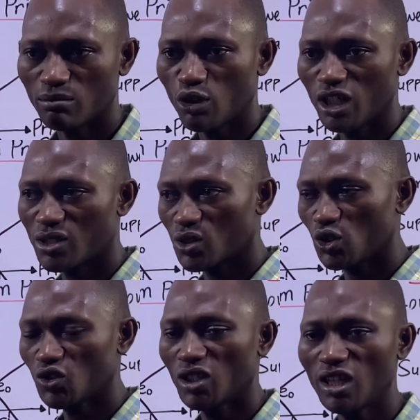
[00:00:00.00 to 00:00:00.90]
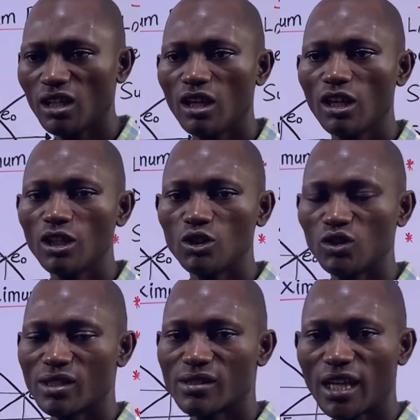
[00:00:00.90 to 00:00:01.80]
But it's usually
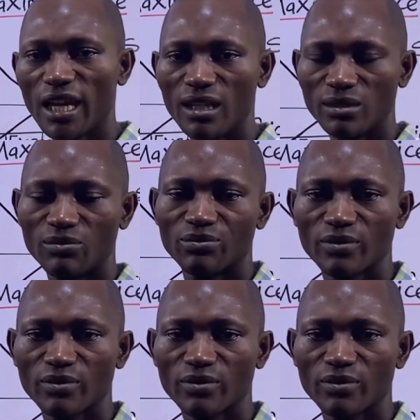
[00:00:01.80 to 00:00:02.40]
you're selling